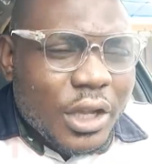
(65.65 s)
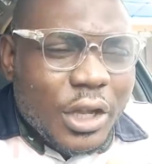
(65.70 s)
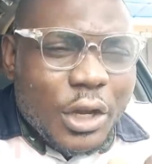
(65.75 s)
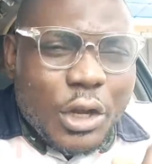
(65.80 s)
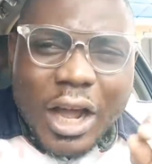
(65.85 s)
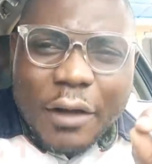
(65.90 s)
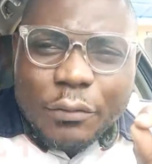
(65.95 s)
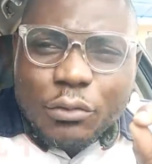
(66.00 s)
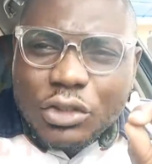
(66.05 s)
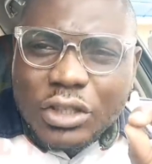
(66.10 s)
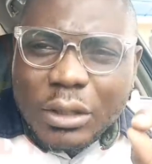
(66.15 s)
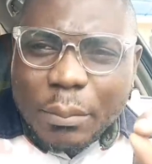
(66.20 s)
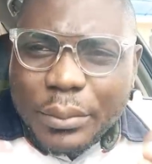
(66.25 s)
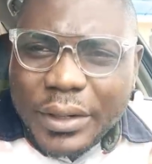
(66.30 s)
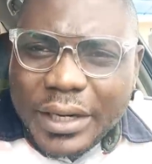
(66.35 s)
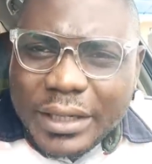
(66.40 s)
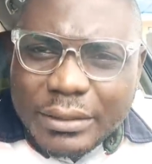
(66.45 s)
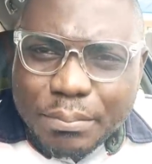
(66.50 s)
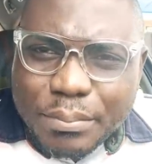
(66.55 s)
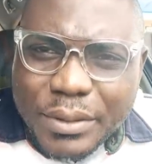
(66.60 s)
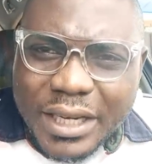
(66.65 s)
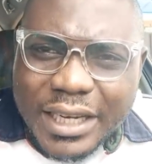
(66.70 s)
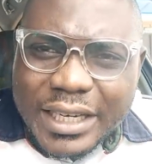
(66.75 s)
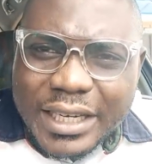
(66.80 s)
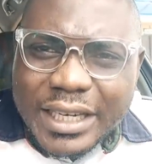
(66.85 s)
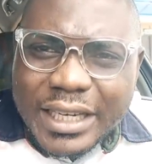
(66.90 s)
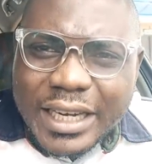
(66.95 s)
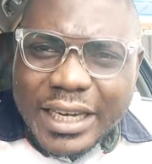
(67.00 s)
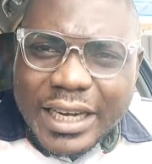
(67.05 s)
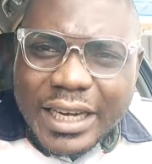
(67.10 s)
You have to separate
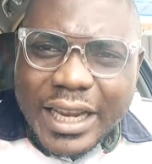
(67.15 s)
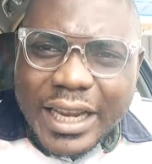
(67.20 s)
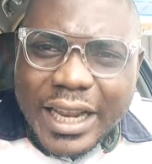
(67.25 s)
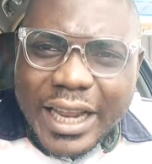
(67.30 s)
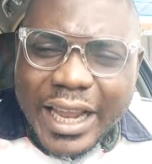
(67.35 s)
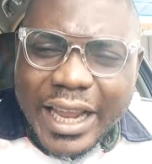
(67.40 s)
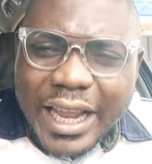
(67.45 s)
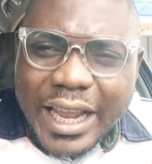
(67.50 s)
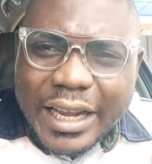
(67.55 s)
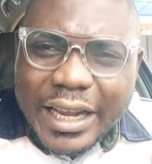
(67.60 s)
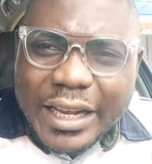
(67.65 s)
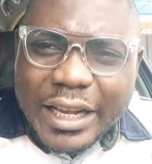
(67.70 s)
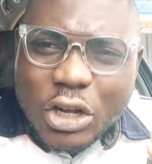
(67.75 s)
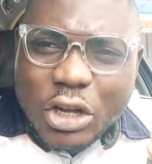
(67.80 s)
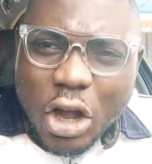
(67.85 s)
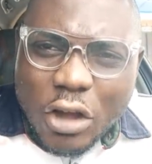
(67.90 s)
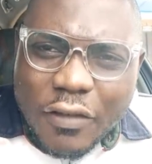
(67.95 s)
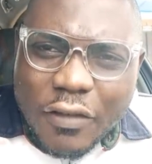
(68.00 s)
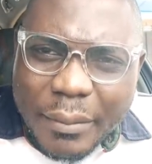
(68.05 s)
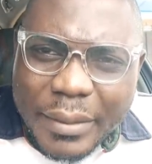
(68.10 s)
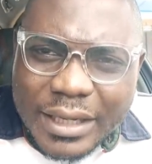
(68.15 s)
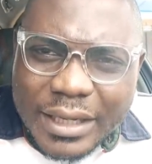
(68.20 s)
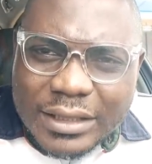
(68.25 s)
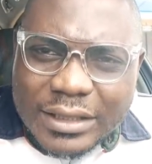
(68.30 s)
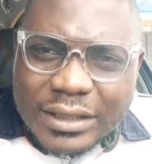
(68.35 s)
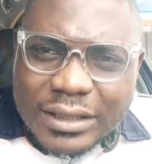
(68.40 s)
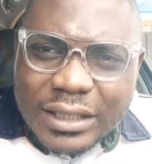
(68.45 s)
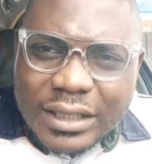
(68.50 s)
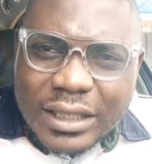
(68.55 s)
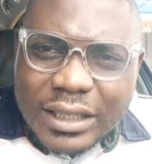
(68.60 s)
being
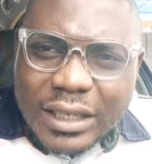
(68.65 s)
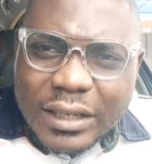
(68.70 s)
government